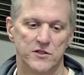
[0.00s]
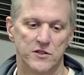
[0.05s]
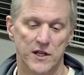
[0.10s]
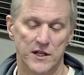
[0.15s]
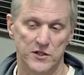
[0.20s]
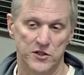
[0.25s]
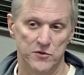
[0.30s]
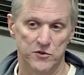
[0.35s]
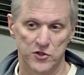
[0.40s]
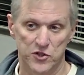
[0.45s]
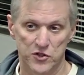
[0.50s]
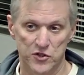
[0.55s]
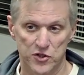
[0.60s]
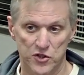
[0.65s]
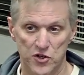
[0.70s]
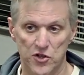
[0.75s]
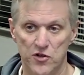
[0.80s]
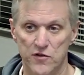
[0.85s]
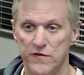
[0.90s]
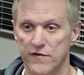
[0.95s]
And
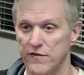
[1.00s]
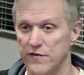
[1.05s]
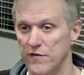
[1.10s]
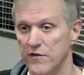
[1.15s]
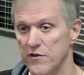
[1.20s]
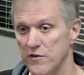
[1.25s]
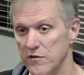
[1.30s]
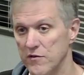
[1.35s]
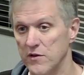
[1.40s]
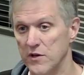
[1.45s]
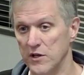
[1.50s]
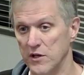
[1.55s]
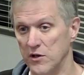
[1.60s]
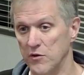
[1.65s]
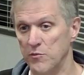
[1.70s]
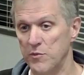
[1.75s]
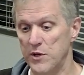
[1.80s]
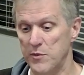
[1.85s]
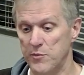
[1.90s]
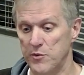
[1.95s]
serve,
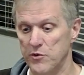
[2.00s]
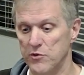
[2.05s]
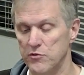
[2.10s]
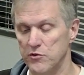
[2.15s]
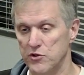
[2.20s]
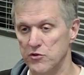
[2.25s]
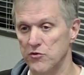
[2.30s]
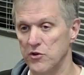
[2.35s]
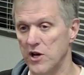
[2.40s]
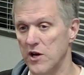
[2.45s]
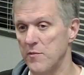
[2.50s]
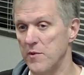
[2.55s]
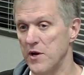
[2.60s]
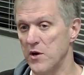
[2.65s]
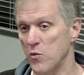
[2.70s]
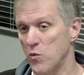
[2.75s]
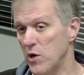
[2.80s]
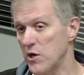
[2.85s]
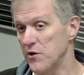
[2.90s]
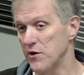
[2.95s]
people who do come here
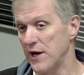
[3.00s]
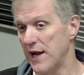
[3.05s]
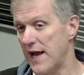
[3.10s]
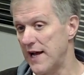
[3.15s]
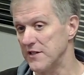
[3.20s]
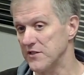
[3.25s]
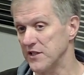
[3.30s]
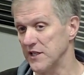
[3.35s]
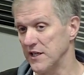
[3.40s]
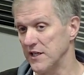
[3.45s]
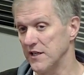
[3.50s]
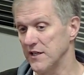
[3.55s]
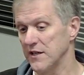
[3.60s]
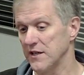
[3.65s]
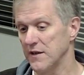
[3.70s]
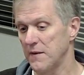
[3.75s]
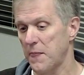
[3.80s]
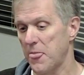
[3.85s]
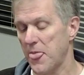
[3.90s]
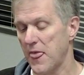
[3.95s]
wondering, asking.
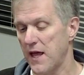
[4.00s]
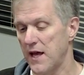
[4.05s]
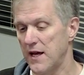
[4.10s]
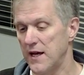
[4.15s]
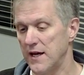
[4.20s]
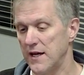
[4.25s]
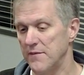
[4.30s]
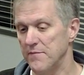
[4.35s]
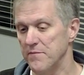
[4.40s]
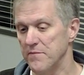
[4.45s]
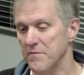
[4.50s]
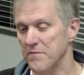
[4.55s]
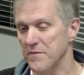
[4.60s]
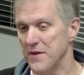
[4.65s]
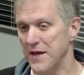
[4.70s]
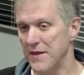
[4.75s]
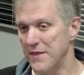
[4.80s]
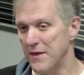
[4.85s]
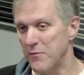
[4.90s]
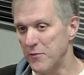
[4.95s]

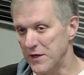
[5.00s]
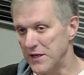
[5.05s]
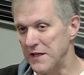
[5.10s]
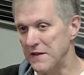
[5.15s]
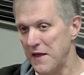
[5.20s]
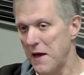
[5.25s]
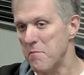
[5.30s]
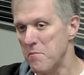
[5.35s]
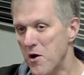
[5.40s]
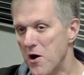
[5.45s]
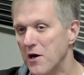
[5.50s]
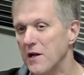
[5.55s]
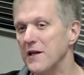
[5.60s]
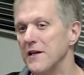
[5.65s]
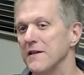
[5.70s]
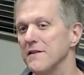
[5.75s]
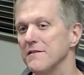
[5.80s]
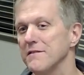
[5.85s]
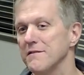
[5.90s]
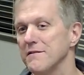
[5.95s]
And then we need that
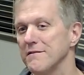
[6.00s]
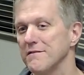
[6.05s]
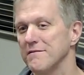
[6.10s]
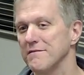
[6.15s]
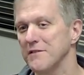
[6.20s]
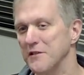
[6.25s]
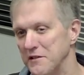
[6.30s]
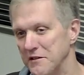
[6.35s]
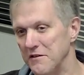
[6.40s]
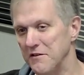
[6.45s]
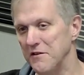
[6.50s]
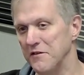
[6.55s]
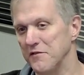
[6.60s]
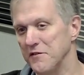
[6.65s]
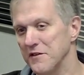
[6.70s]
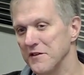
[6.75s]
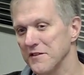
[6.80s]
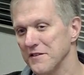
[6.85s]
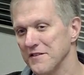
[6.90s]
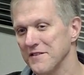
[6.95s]
market to
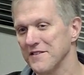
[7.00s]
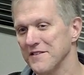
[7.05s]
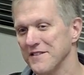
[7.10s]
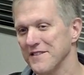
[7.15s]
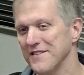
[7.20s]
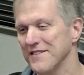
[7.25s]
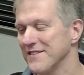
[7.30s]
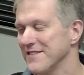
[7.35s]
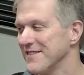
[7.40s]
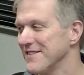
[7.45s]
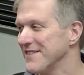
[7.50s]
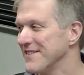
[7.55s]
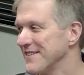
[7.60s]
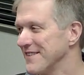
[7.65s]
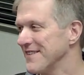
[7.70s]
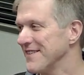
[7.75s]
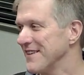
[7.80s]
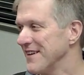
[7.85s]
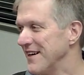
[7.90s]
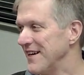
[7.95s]
deliver.
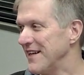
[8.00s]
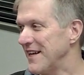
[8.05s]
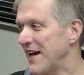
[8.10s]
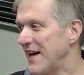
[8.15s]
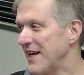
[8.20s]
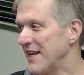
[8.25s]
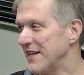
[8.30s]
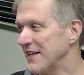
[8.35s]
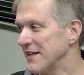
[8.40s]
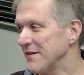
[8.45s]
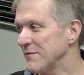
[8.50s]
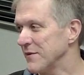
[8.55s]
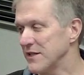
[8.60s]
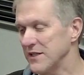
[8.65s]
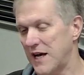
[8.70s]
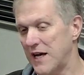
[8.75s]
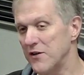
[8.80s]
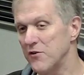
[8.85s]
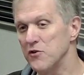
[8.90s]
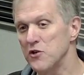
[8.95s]
And
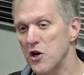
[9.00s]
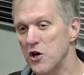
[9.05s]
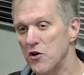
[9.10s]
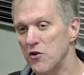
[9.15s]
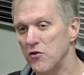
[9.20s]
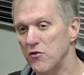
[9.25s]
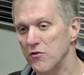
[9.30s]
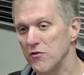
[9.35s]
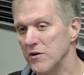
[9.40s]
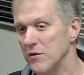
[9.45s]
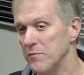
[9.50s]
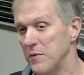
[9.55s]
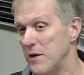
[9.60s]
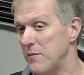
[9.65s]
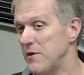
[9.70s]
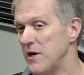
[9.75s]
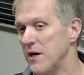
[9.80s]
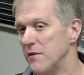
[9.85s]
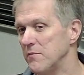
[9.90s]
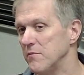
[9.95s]
I don't know.
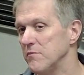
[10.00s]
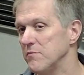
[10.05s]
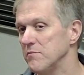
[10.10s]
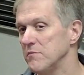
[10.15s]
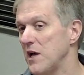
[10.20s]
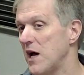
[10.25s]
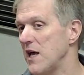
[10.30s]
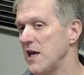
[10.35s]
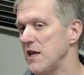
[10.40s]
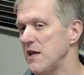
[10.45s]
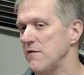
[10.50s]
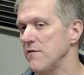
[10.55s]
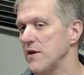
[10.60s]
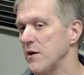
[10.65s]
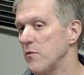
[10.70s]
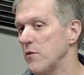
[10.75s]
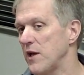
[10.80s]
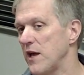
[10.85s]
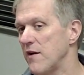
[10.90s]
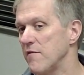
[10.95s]
Maybe I'm naive
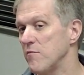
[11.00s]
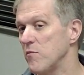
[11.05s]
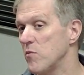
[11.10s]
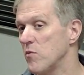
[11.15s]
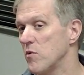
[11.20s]
that we have